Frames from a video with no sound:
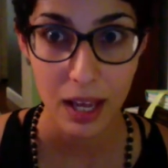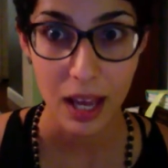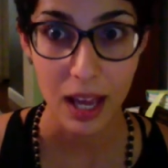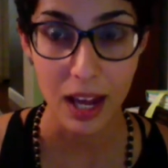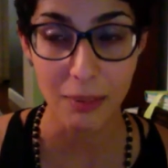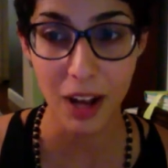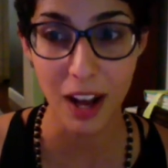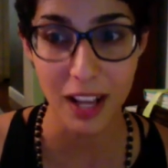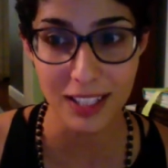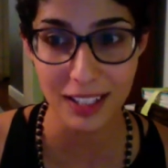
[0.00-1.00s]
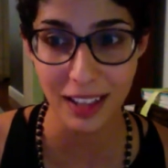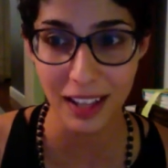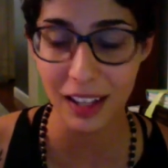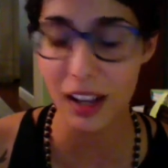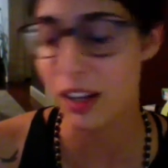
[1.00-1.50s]
And I'm constantly
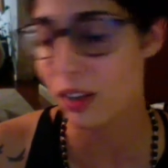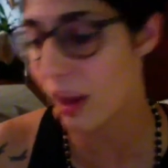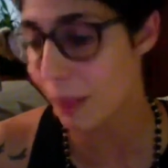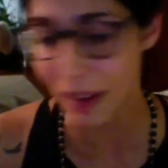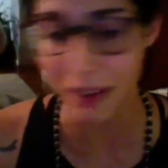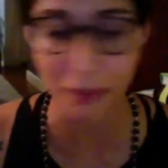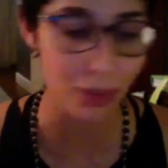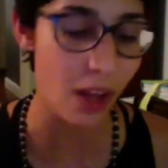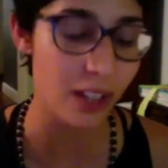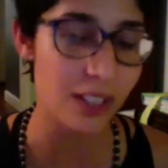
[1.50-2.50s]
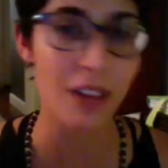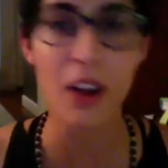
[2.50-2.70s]
like, oh crap, I haven't blogged enough.